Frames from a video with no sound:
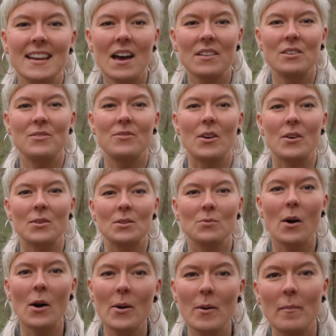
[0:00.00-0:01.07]
Now then folks,
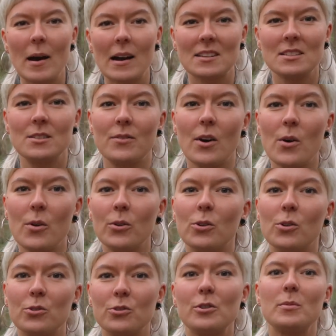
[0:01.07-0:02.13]
welcome back to the Vogue
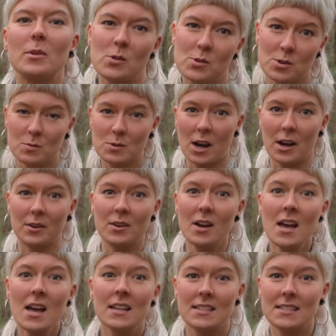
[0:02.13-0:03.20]
Auto Group YouTube channel.
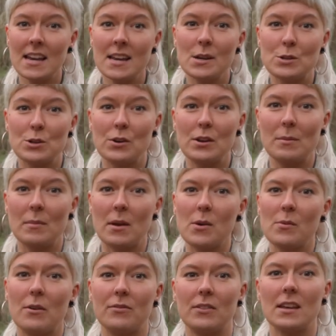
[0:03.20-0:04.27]
Today you're joining
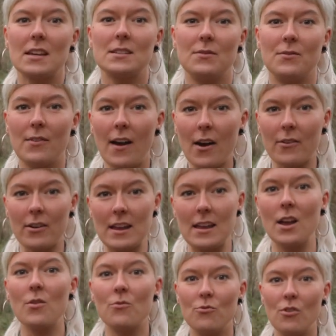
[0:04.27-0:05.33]
me with this
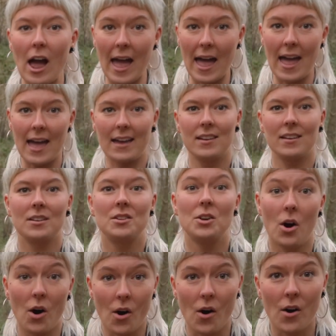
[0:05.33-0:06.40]
very rare
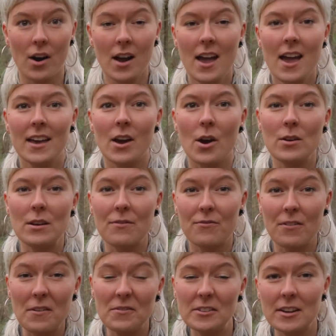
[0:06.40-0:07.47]
car. Only
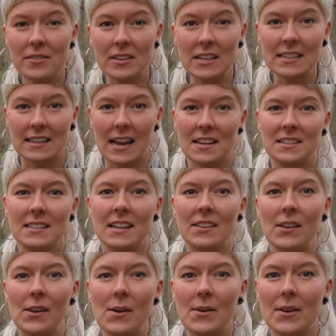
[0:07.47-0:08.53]
50 of these landed in
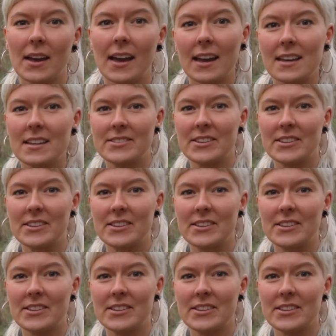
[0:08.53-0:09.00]
the UK.